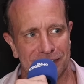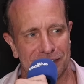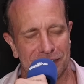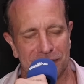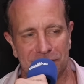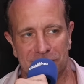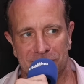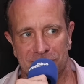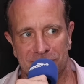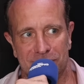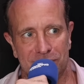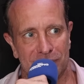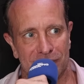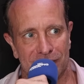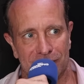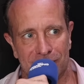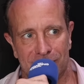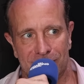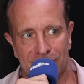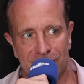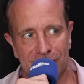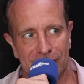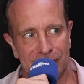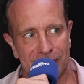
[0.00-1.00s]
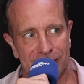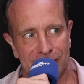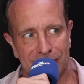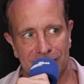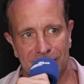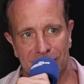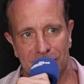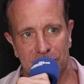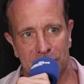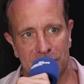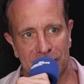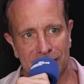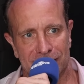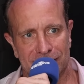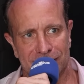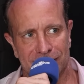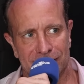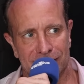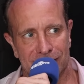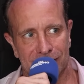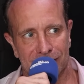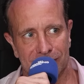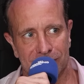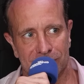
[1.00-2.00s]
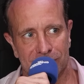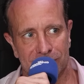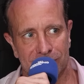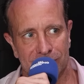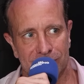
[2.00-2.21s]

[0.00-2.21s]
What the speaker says: know, crikey, going back to